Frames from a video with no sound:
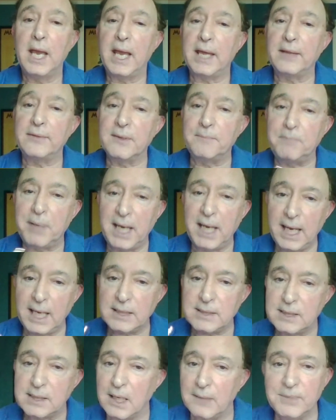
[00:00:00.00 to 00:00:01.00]
And the
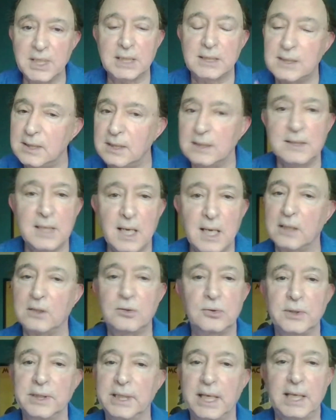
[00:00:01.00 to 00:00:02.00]
pandemic did
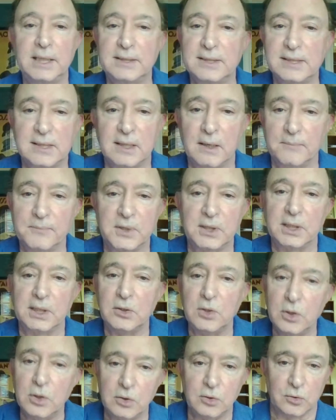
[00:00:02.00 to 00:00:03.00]
not create
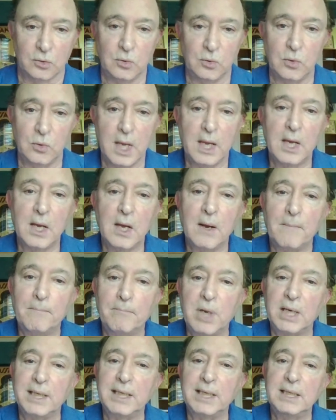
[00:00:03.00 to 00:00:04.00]
something new,
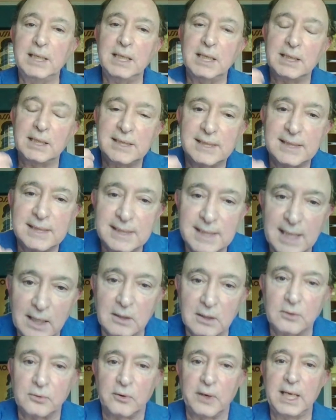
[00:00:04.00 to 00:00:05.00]
but it
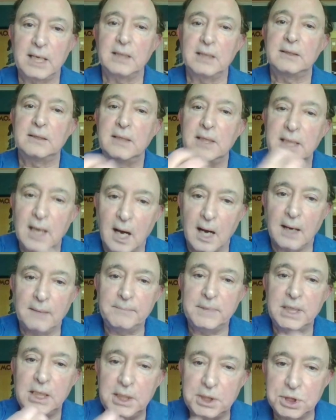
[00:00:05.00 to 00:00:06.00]
accelerated the
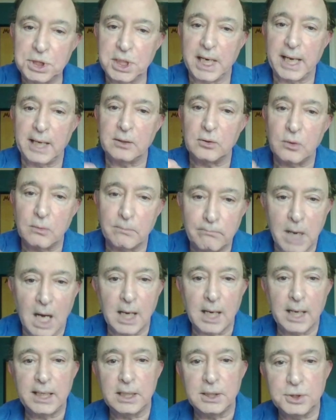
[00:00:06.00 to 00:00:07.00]
omni-channel
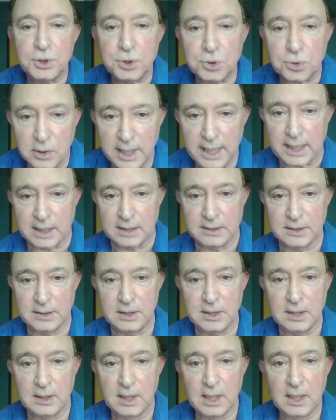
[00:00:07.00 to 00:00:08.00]
buying
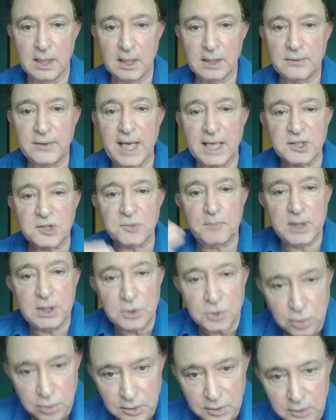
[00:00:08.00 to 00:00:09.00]
trend that's
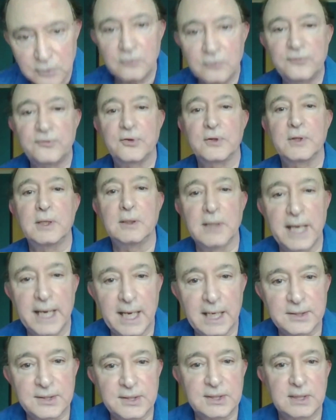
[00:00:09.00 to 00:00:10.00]
been true for the
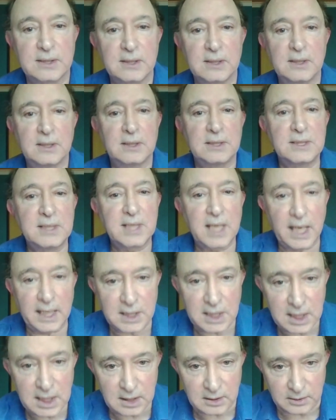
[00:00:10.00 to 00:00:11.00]
last
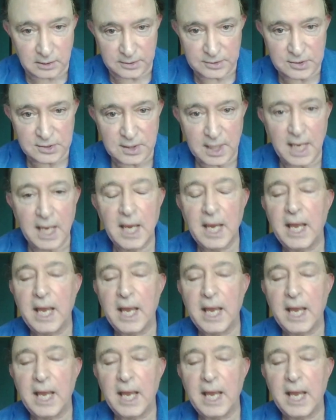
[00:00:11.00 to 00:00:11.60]
10 years.